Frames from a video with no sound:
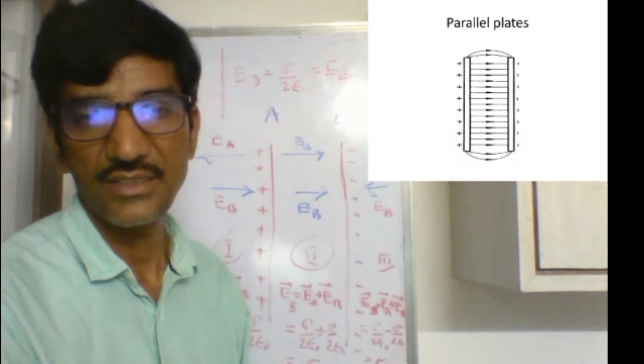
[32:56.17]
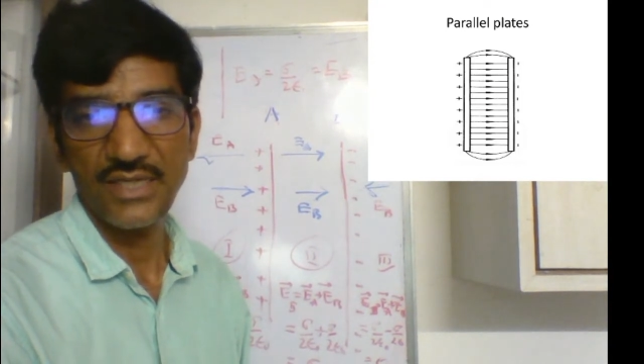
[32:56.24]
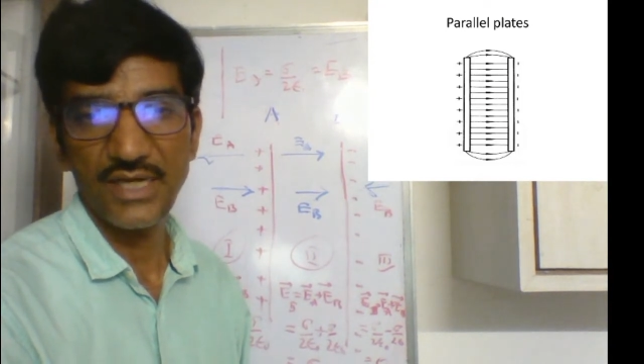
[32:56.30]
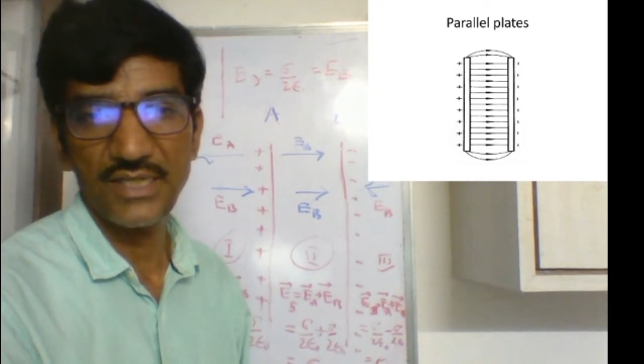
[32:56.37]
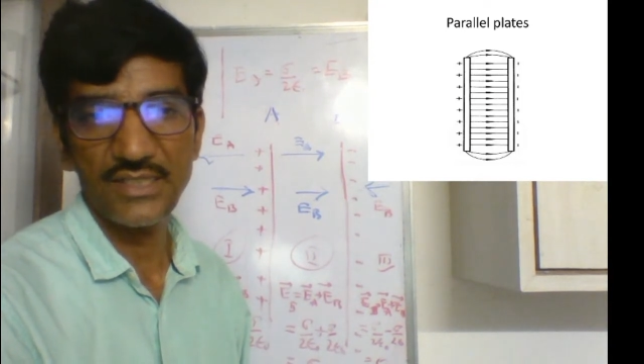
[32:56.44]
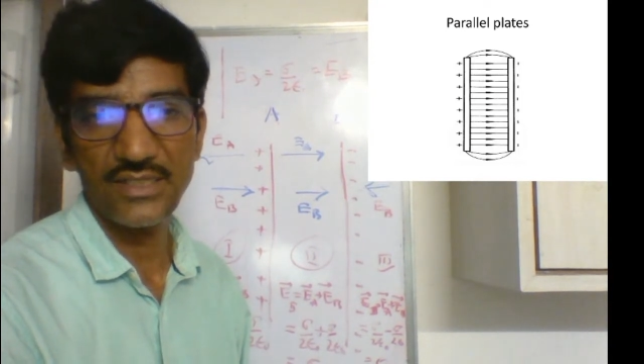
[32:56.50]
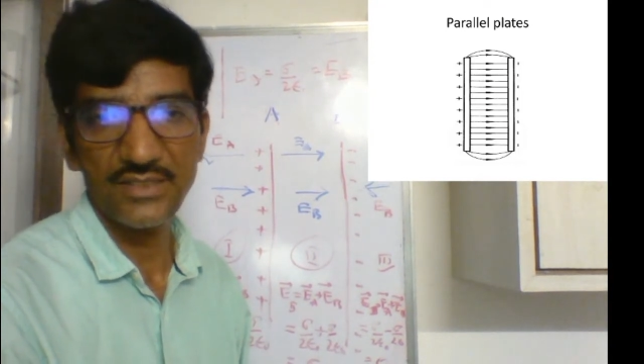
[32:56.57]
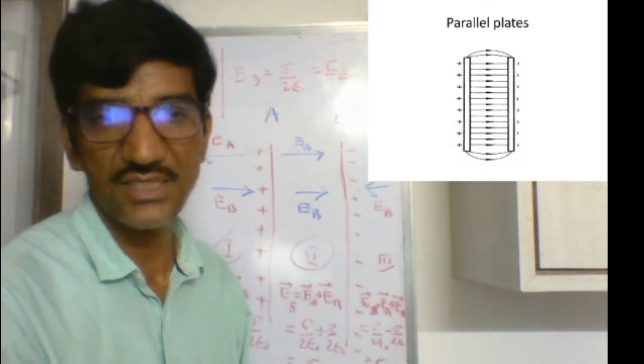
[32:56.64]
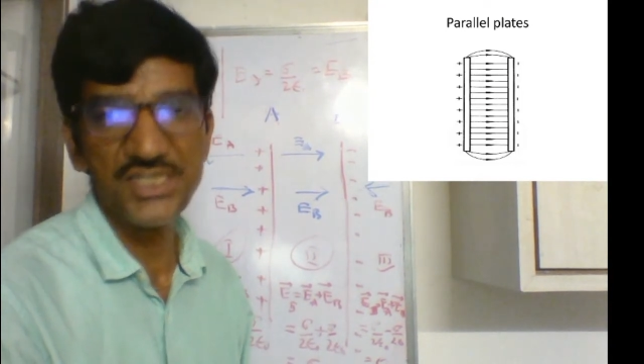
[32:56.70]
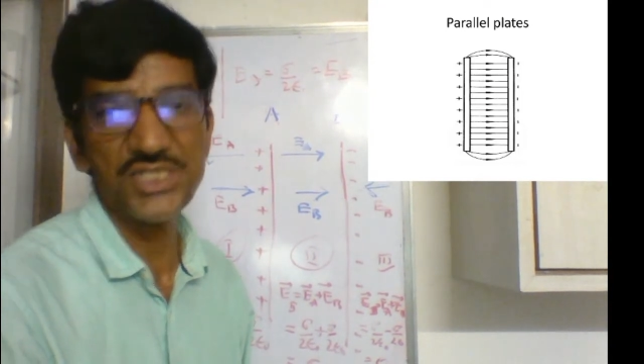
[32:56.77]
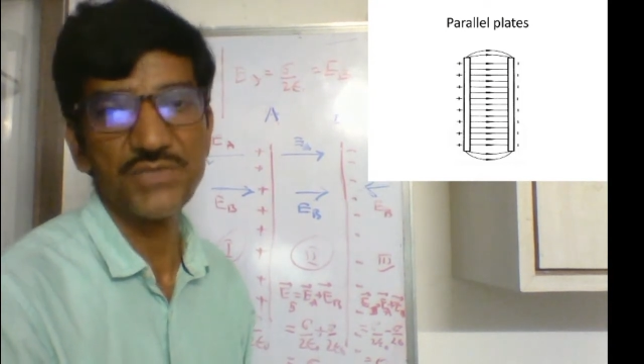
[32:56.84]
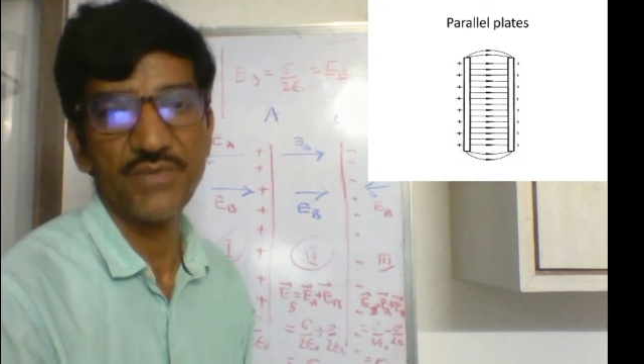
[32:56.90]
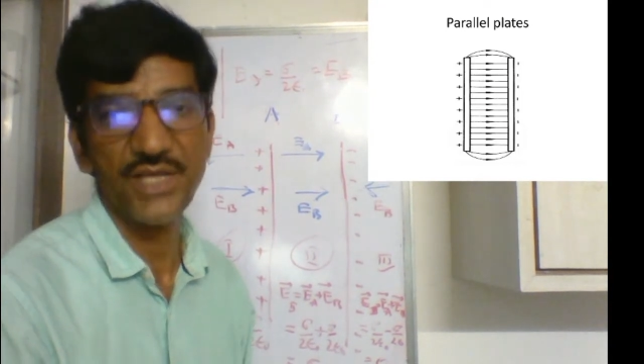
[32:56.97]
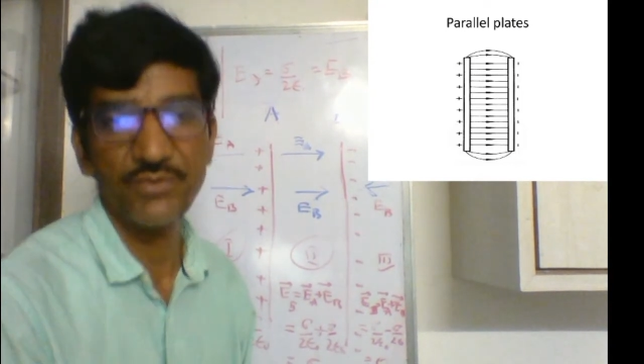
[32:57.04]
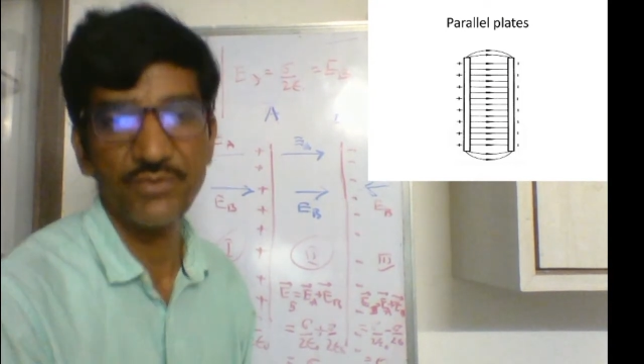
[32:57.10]
That's
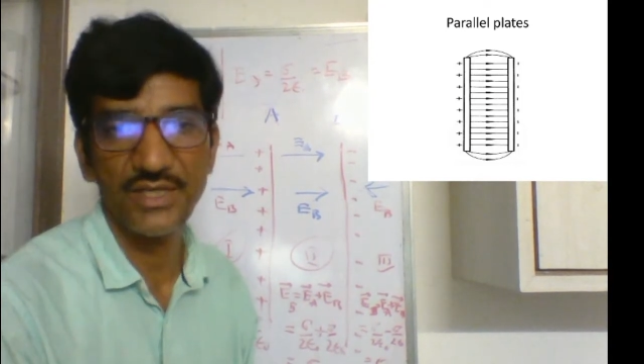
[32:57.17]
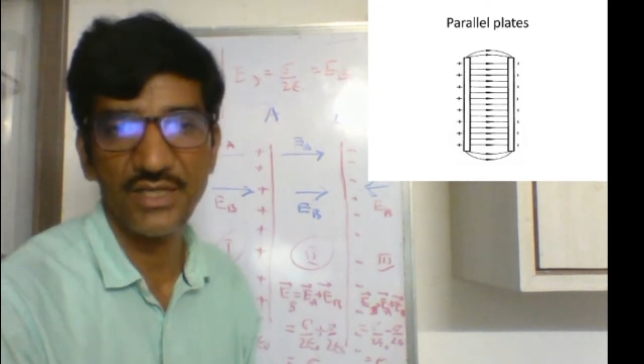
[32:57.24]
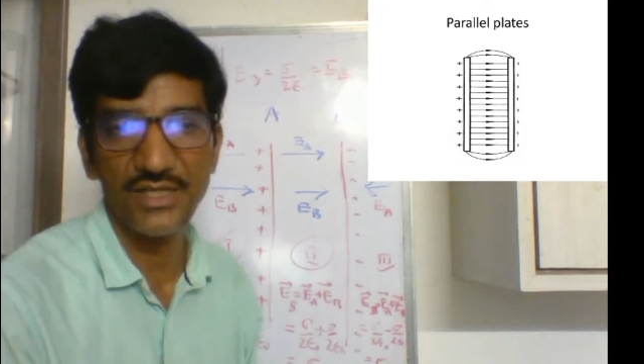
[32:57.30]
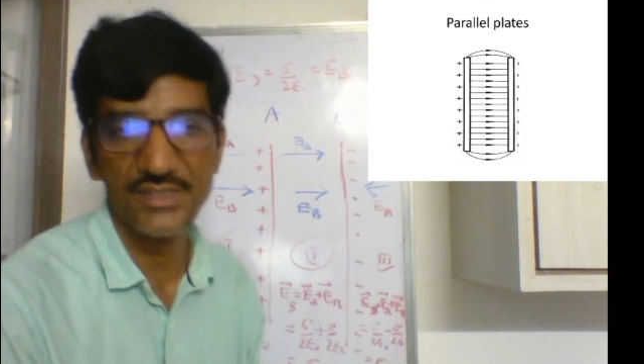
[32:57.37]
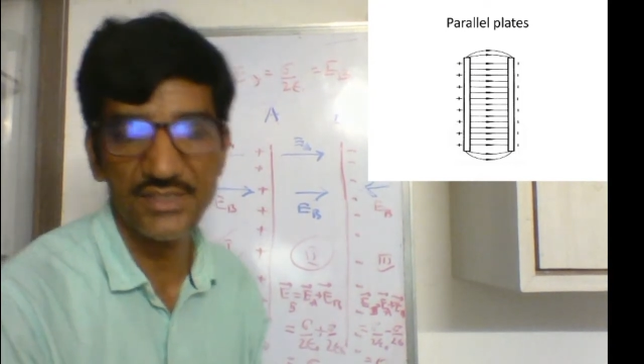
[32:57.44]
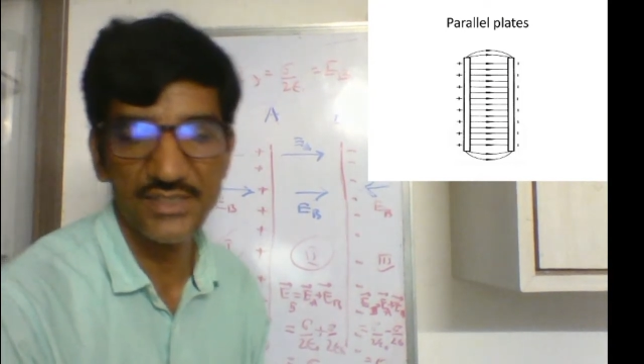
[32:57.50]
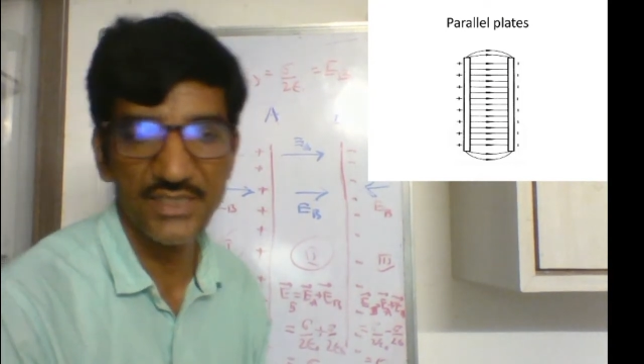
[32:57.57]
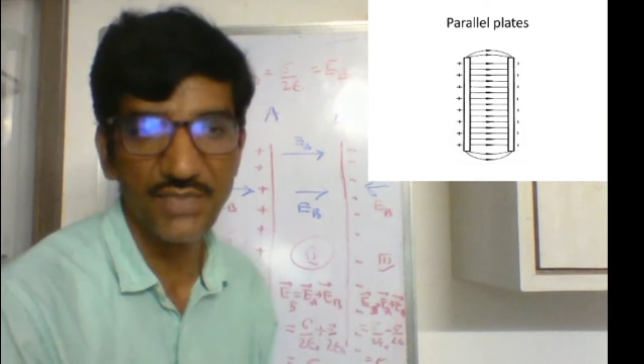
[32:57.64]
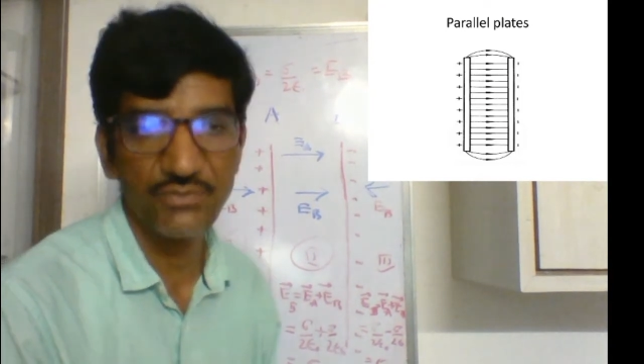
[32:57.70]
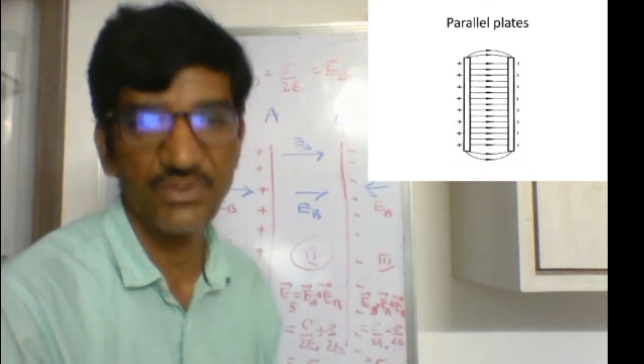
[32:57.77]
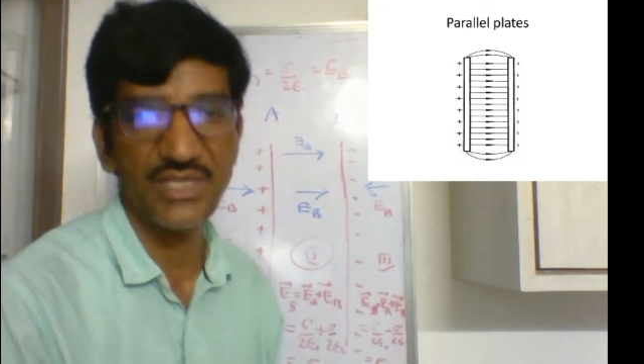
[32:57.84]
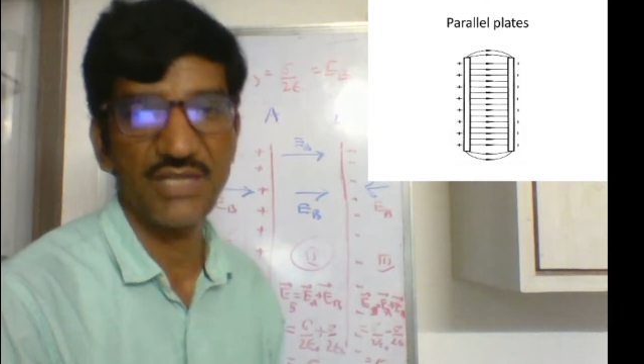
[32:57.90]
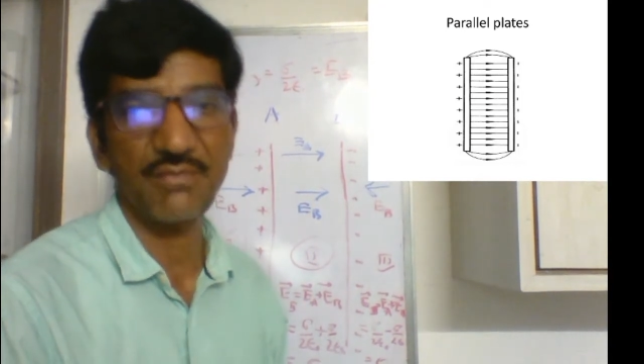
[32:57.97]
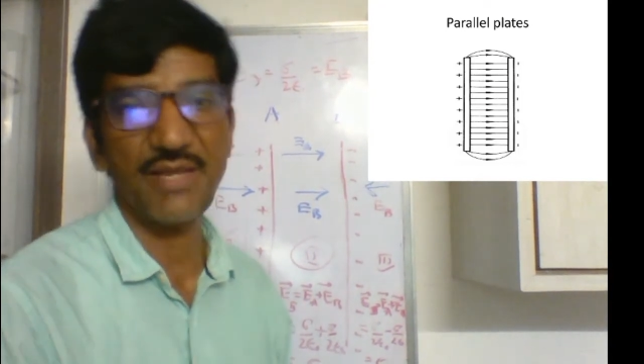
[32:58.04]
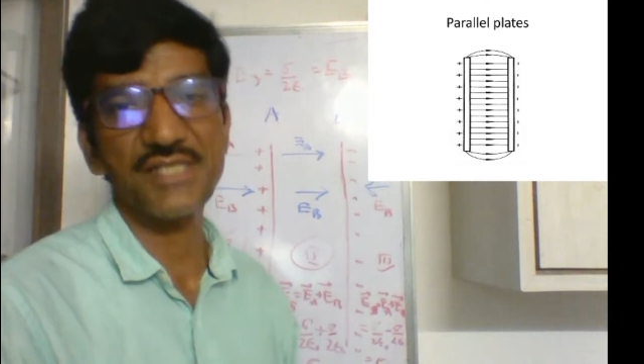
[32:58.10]
why we
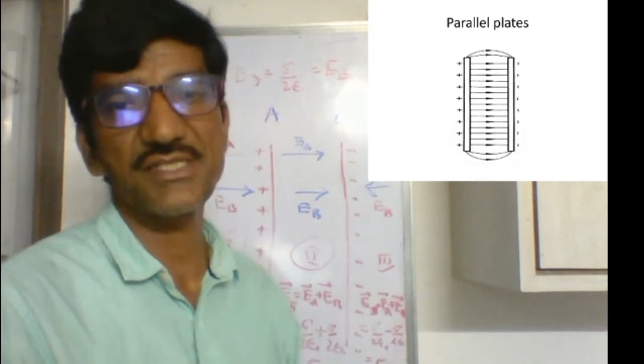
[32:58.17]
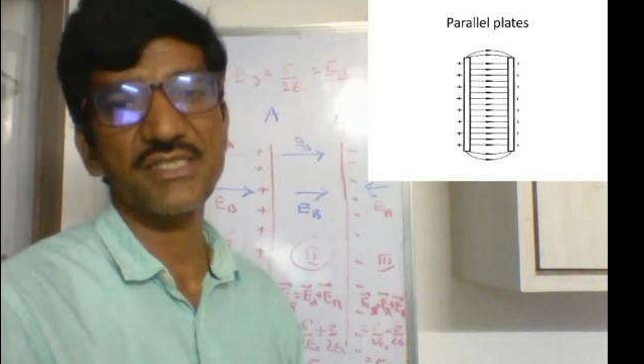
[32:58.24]
imagine